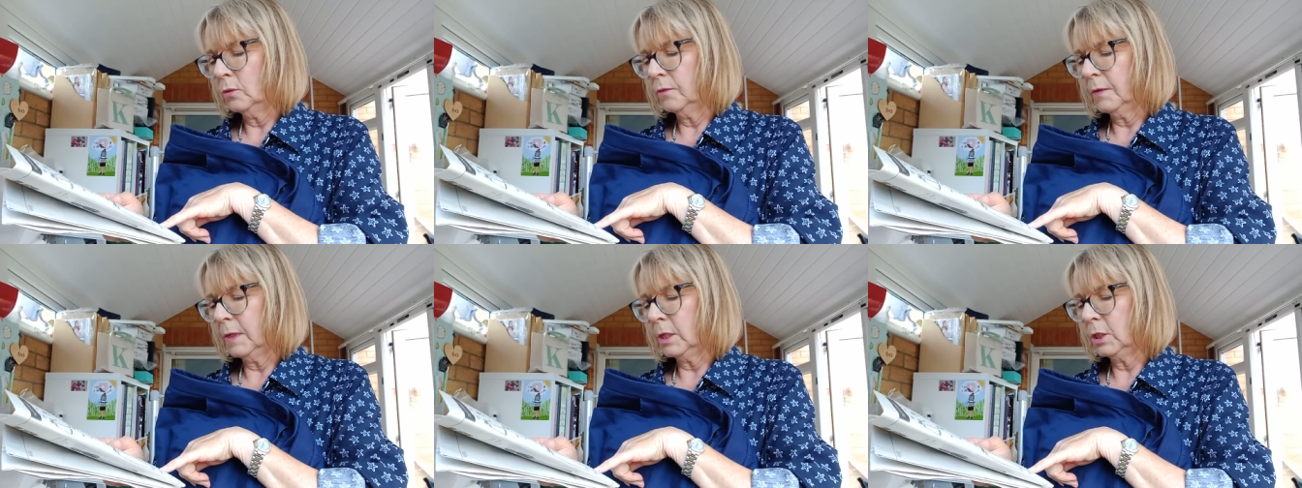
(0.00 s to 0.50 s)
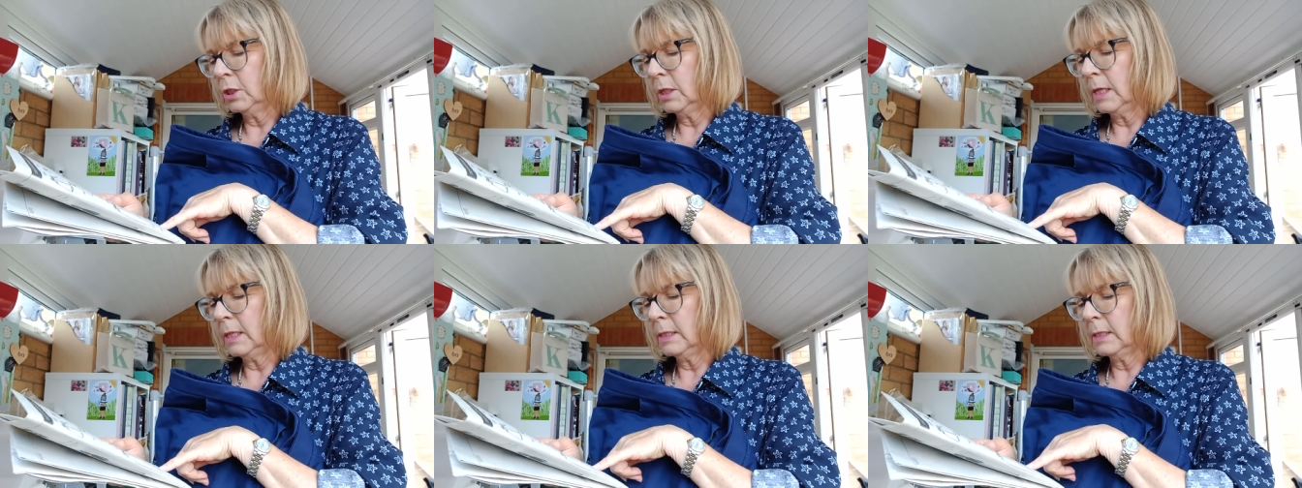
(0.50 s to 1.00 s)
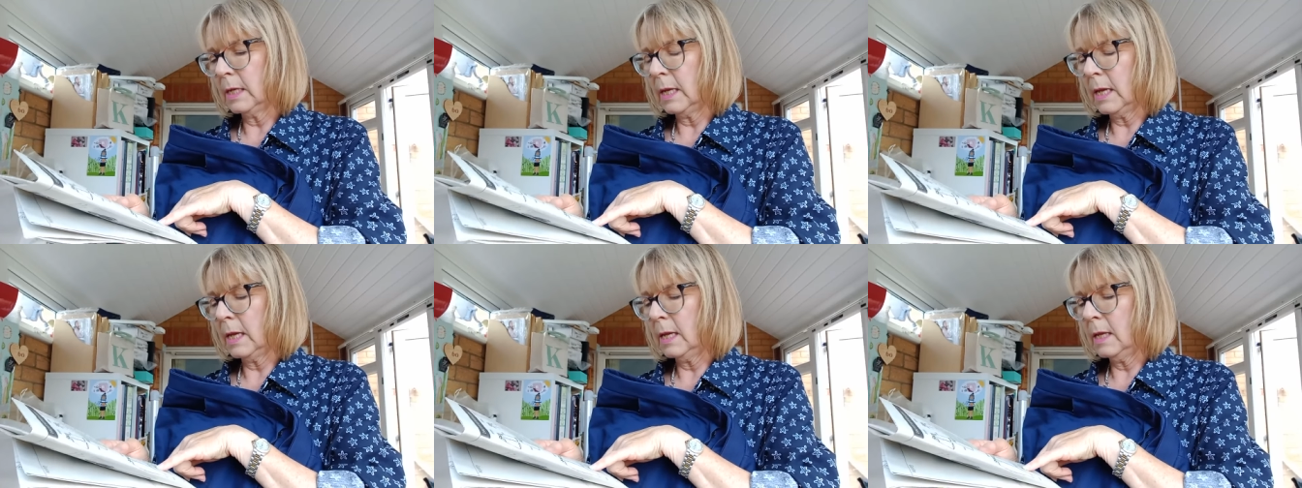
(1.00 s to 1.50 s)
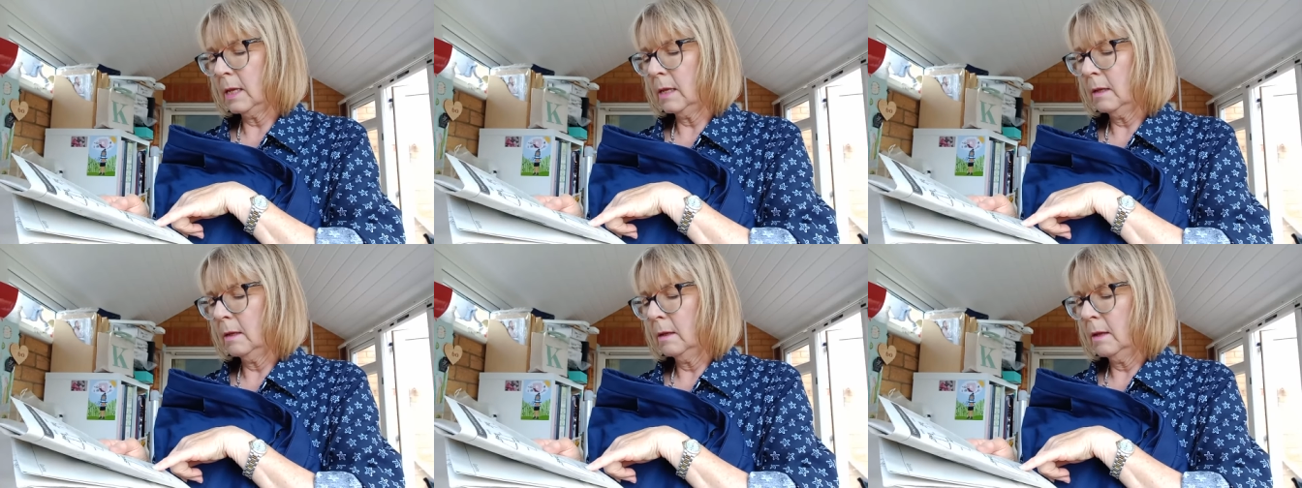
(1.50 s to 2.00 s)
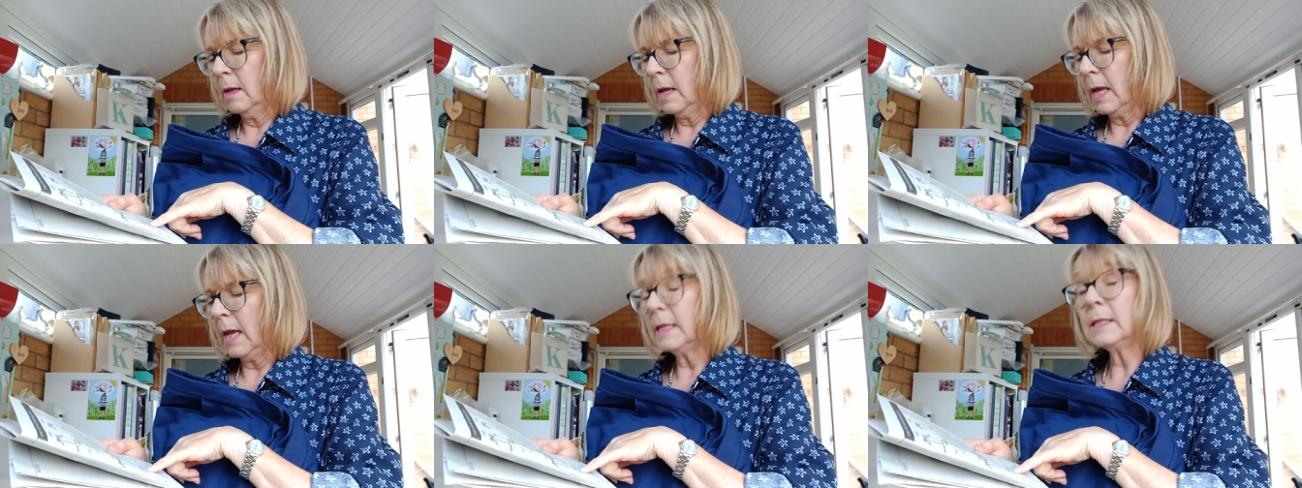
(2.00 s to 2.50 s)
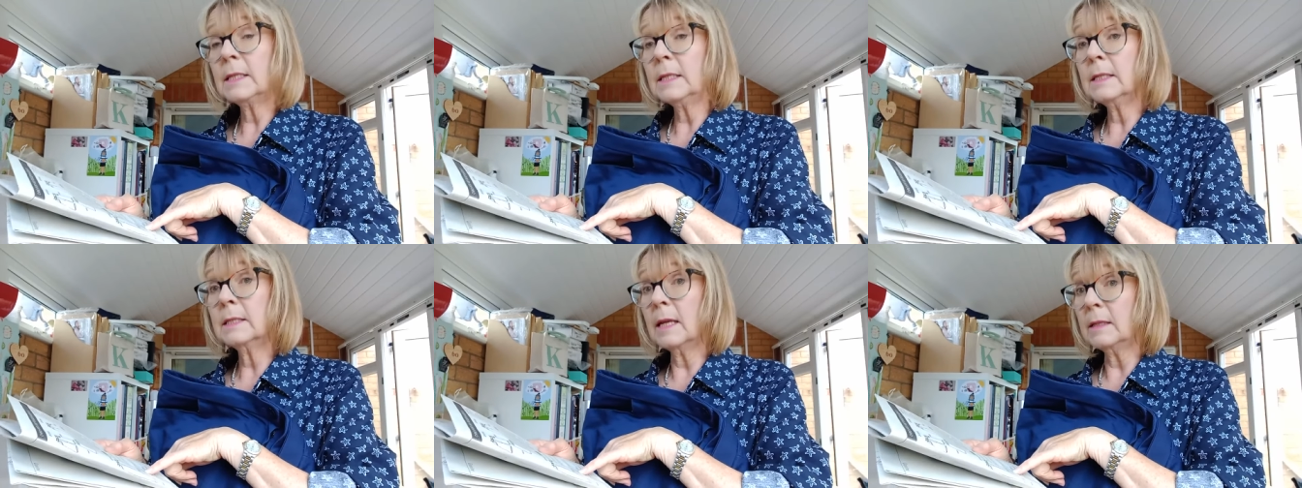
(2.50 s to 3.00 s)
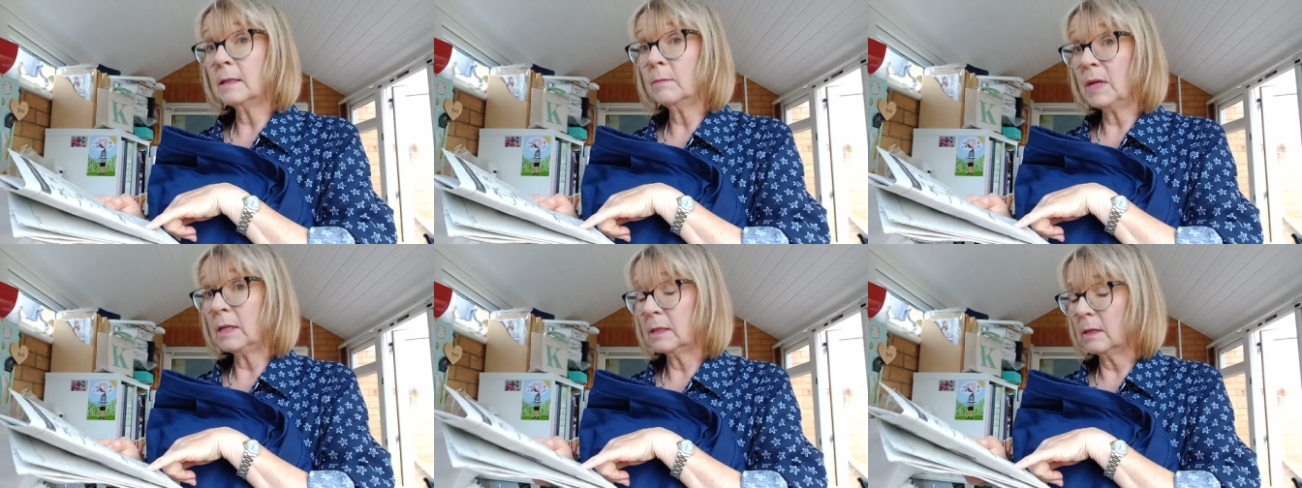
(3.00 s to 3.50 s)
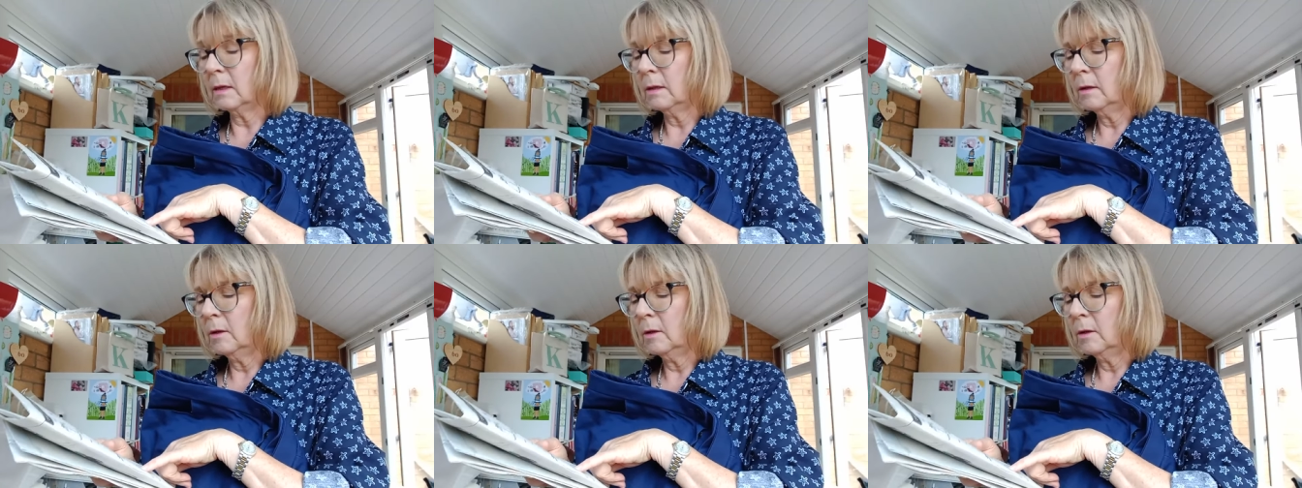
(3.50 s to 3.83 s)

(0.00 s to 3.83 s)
finish is a 18 centimetre